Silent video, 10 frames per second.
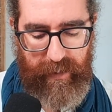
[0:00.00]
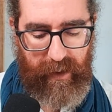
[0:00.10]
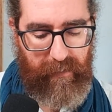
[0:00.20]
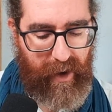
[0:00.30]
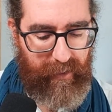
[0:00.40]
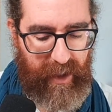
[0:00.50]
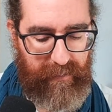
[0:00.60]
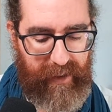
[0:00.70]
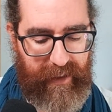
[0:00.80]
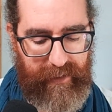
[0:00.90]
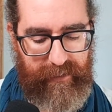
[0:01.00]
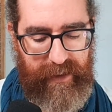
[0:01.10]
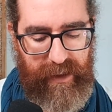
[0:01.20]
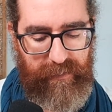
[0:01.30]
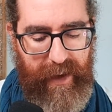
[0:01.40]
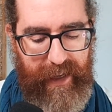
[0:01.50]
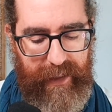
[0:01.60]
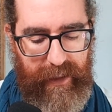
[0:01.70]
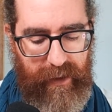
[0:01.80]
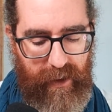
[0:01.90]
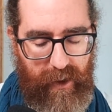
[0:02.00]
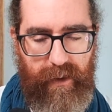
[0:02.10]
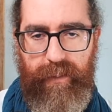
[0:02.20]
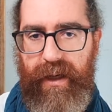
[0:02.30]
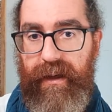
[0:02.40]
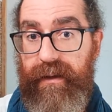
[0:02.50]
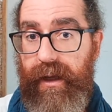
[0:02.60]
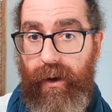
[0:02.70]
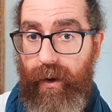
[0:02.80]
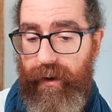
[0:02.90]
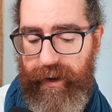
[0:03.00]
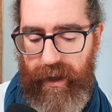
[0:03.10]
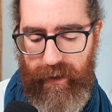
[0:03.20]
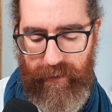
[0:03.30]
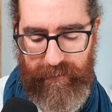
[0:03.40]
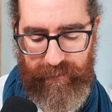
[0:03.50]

being merry, big candy, belly, being in the glory,